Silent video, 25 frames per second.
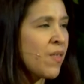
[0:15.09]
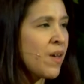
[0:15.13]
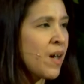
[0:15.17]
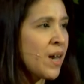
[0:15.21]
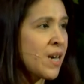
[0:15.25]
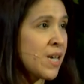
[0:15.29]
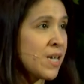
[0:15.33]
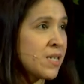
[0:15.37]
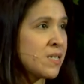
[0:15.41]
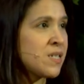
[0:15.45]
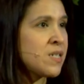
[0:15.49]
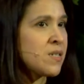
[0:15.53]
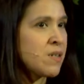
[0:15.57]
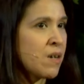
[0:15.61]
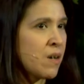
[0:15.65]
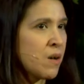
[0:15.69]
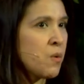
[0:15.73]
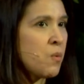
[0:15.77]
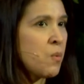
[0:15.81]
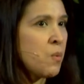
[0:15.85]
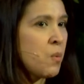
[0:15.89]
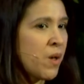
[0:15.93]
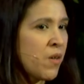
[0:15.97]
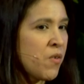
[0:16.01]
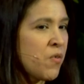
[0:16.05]
that has stuck
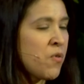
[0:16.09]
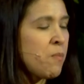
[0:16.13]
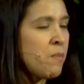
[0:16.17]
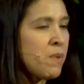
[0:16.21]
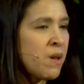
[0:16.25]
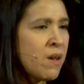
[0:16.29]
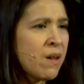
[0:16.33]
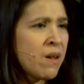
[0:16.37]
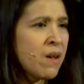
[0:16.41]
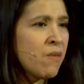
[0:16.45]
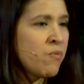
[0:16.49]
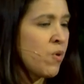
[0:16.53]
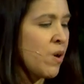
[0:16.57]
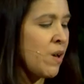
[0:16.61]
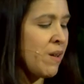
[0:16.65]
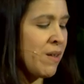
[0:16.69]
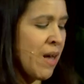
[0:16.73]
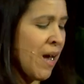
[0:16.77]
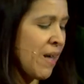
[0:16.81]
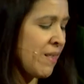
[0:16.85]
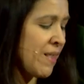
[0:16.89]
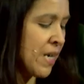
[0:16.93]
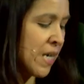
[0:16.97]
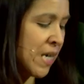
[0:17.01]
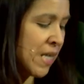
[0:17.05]
with me for,
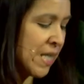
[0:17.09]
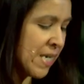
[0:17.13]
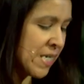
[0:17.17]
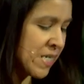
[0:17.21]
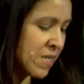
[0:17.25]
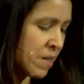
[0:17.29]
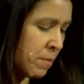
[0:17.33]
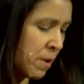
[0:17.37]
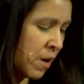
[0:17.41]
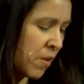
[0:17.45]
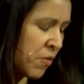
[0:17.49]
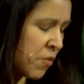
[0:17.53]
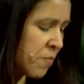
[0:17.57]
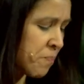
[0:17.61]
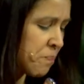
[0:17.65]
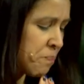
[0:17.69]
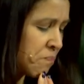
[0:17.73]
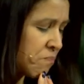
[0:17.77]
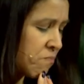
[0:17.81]
I think, at least a month.